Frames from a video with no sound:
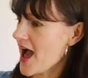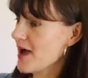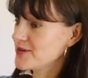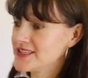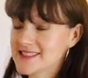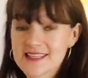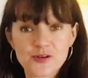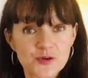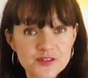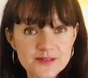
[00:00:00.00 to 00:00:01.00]
I'm going to sing
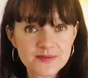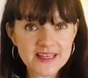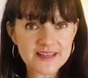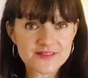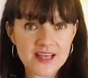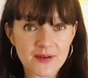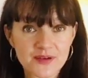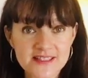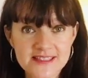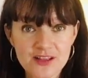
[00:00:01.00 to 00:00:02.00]
Autumn Leaves. I'm
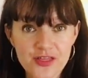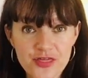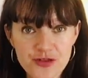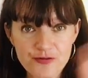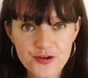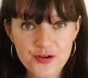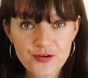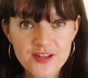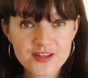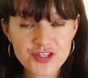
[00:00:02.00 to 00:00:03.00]
going to sing through
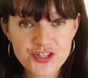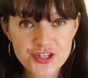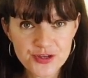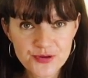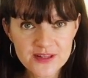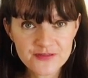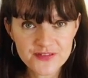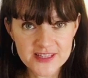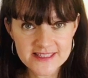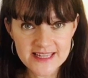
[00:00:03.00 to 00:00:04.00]
the tune the
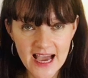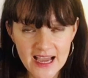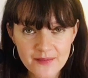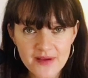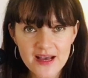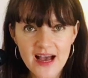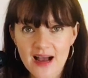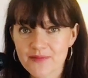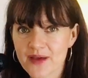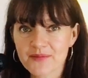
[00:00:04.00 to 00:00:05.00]
first time.
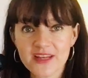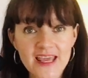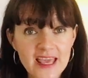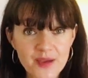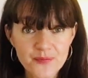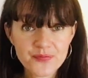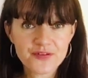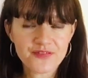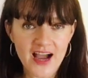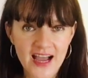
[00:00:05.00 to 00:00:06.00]
I'm then going to
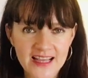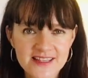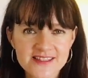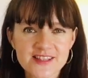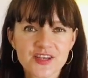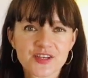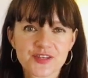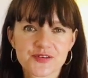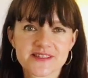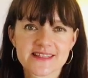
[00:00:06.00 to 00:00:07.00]
improvise
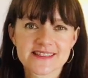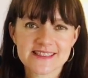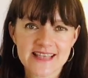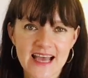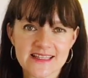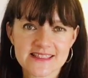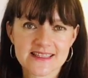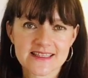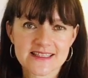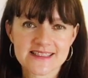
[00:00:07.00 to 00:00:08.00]
using scat
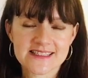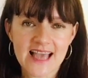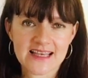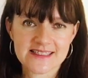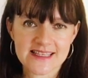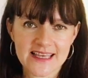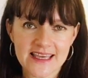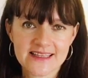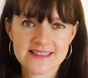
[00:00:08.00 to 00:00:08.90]
singing,